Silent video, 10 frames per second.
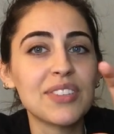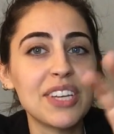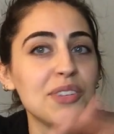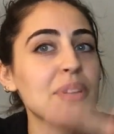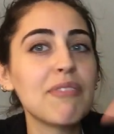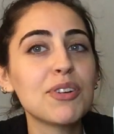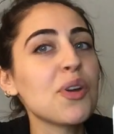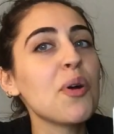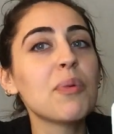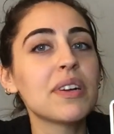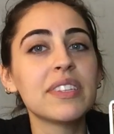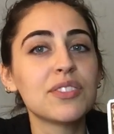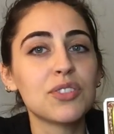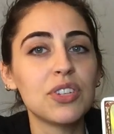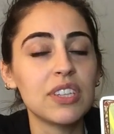Like you never know where
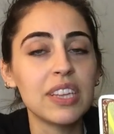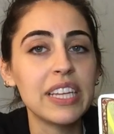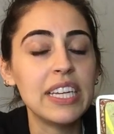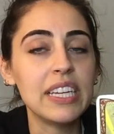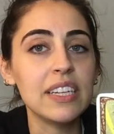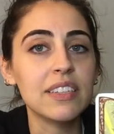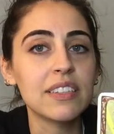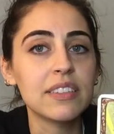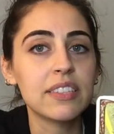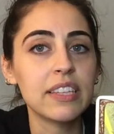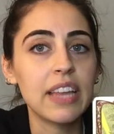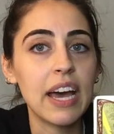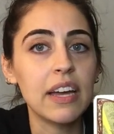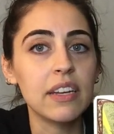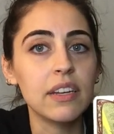this could lead to
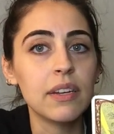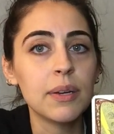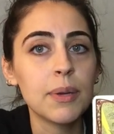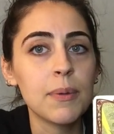then